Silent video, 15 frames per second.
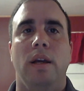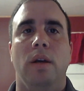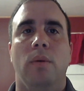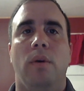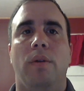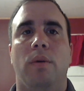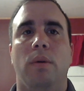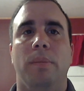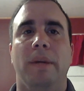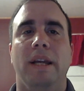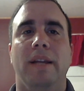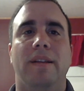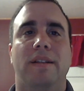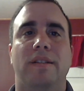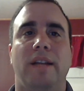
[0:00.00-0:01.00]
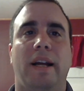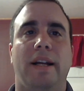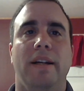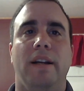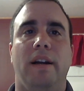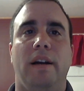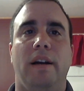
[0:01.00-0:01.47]
whether it would be in the
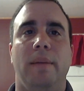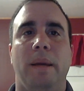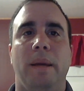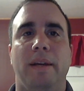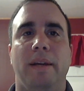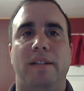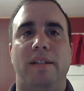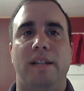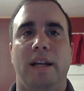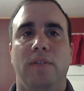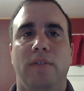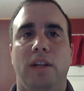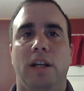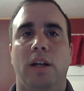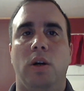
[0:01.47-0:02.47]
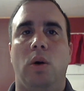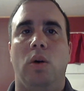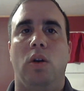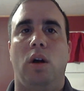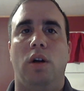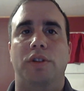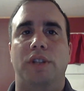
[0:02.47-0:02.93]
secondary, maybe a safety to go
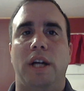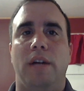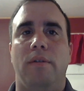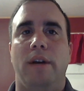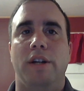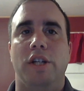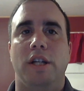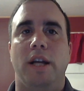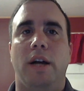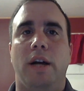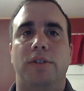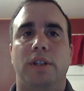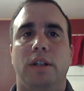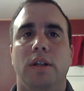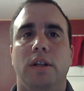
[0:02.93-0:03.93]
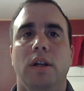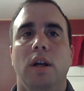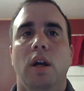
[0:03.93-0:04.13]
alongside Reggie Nelson,